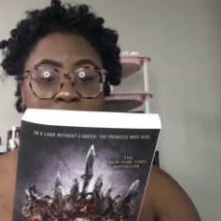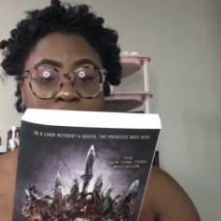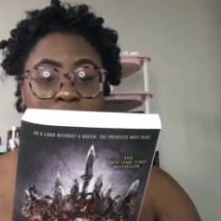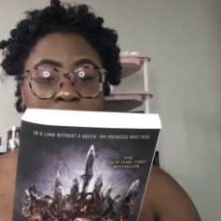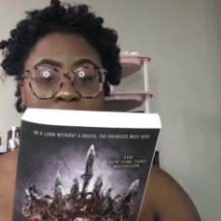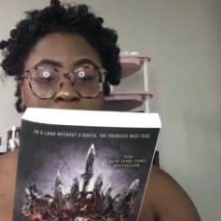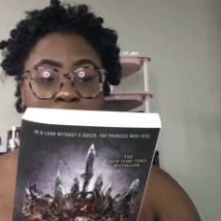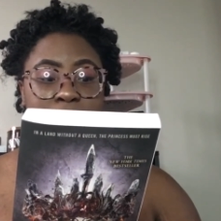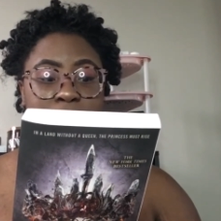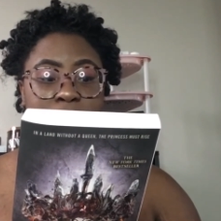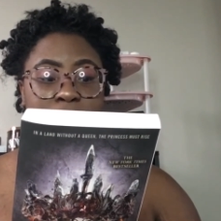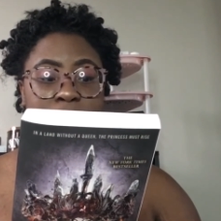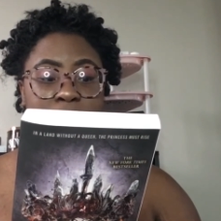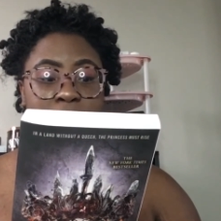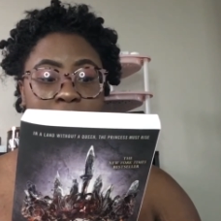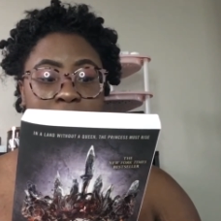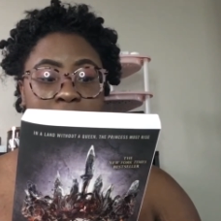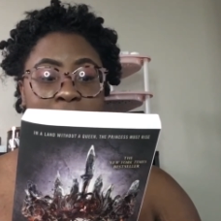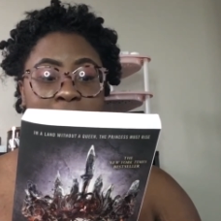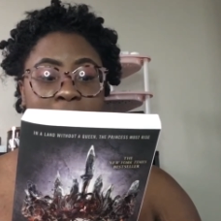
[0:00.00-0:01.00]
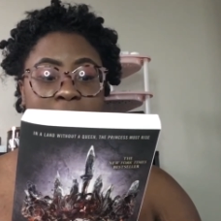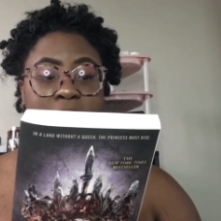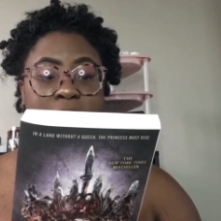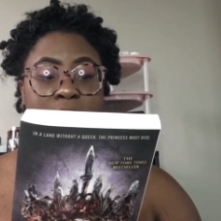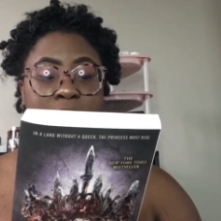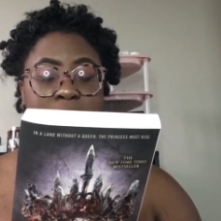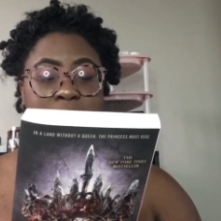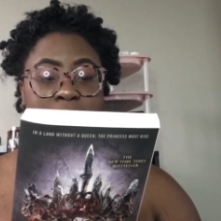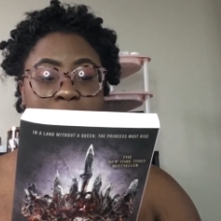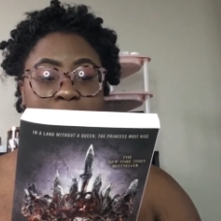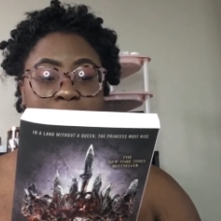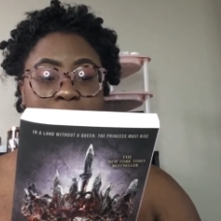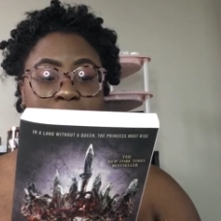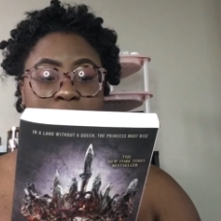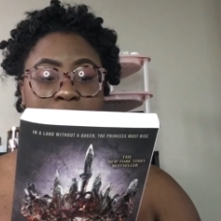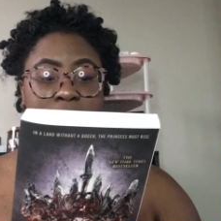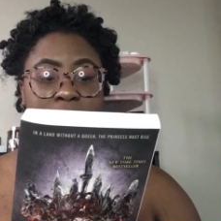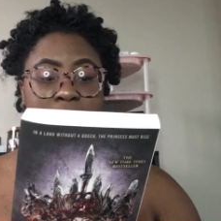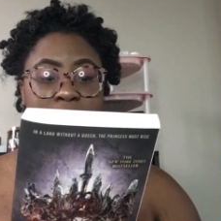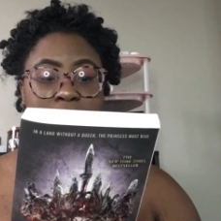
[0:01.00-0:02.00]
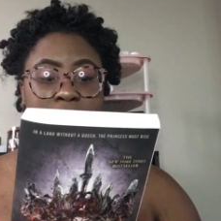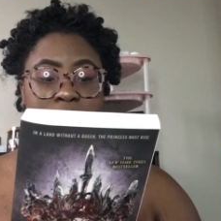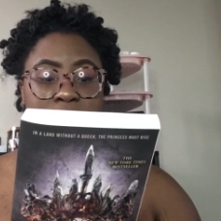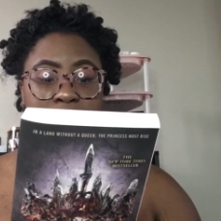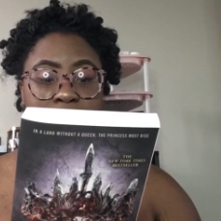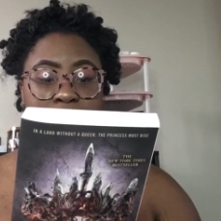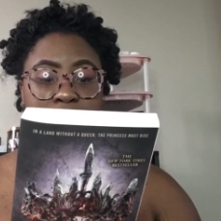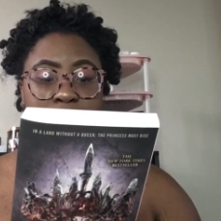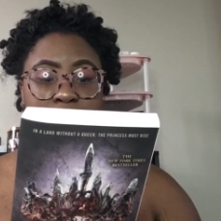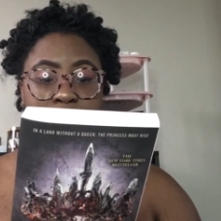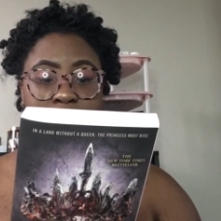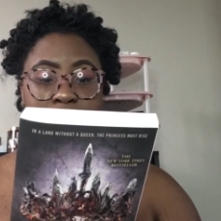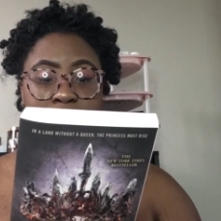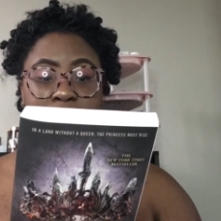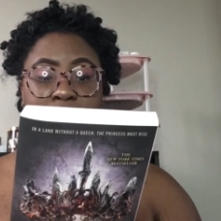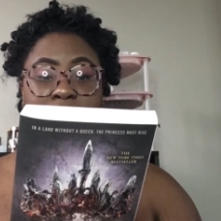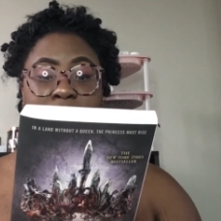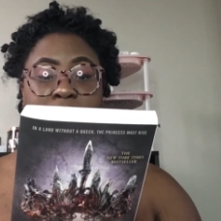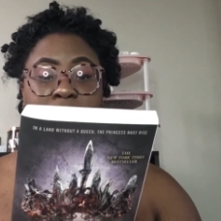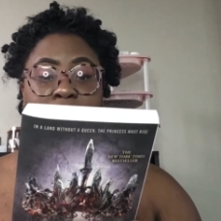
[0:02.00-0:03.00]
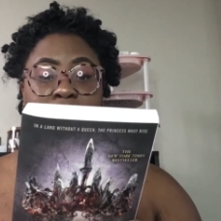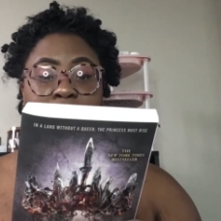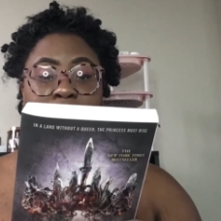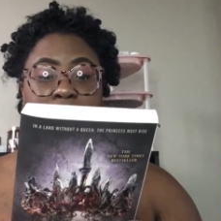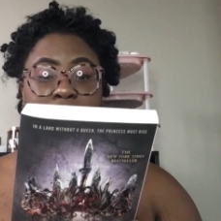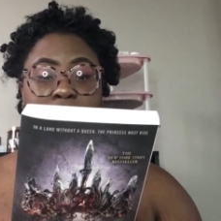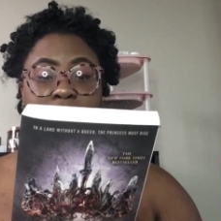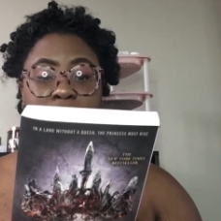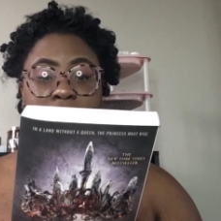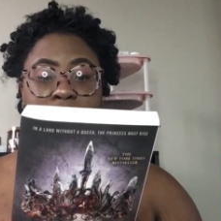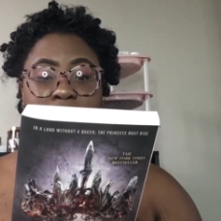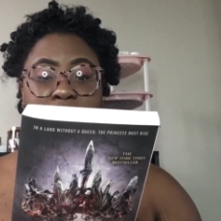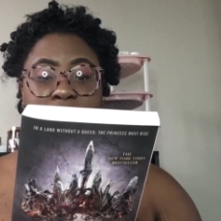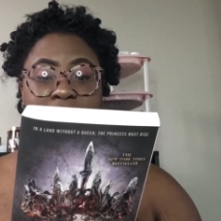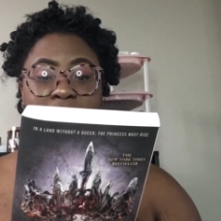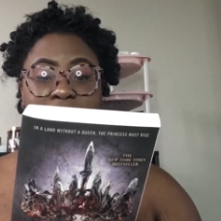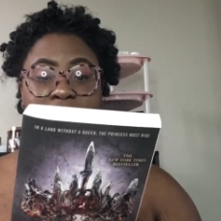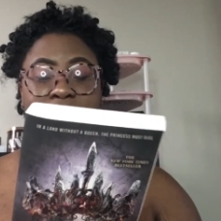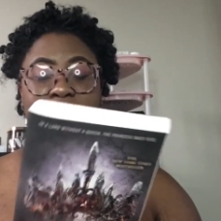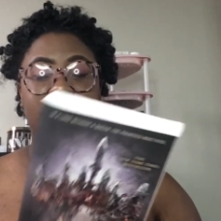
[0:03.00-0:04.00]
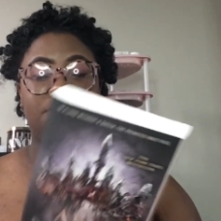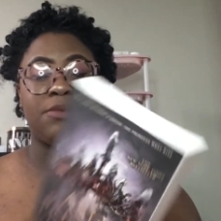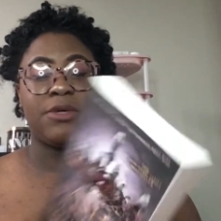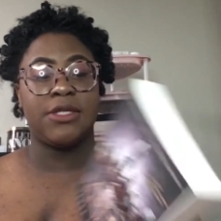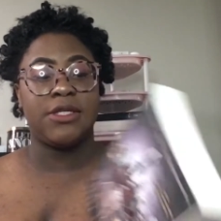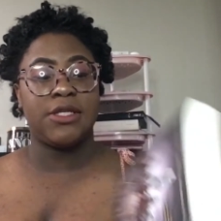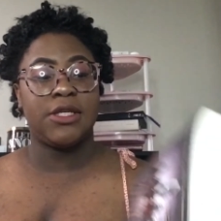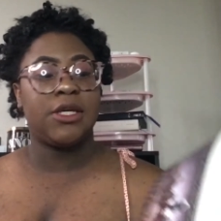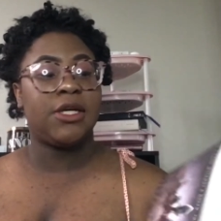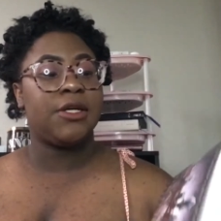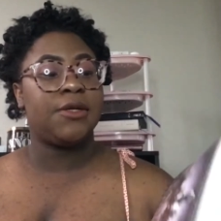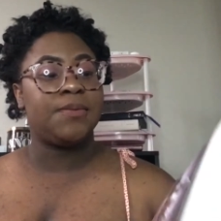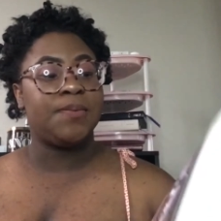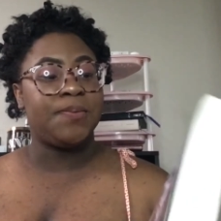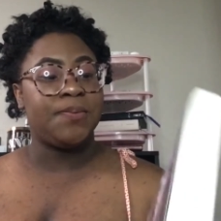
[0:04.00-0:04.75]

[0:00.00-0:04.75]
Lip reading: Theo was crowned Ash Princess, a title of shame to wear in her new life as a prisoner.